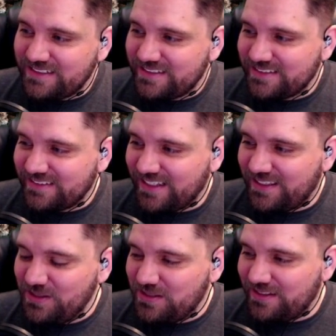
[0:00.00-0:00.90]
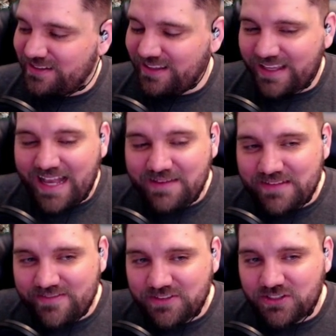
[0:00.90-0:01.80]
dish. Like you could, I have
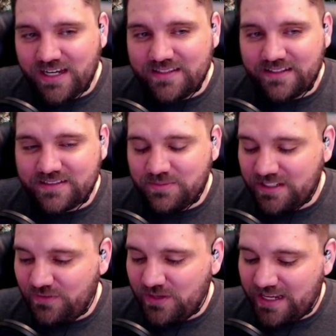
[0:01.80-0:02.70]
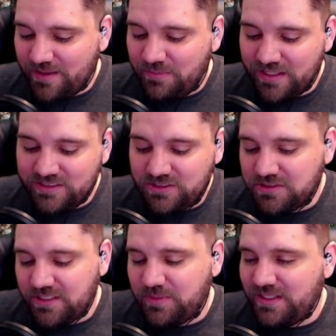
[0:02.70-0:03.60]
never tried this, but if you had a big
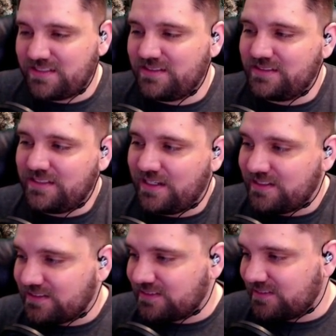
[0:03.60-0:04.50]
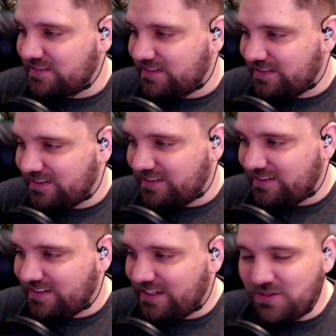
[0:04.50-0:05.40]
juicy piece of lasagna
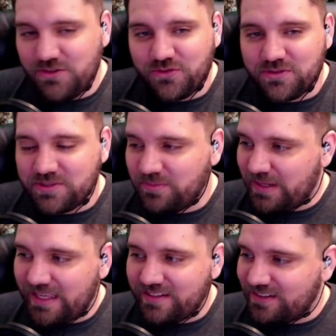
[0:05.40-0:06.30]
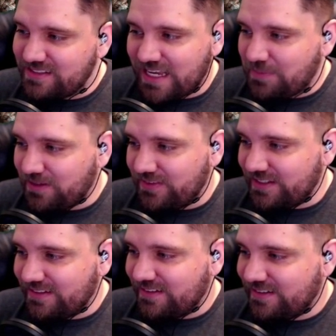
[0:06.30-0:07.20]
and you threw some bacon on top of
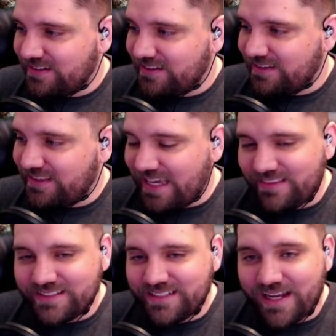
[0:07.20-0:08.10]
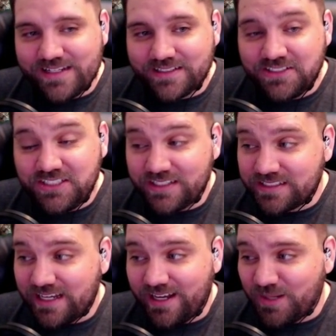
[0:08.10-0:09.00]
it, that lasagna
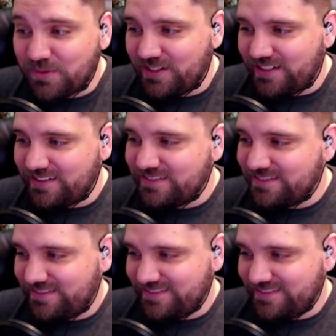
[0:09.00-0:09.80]
just got upgraded.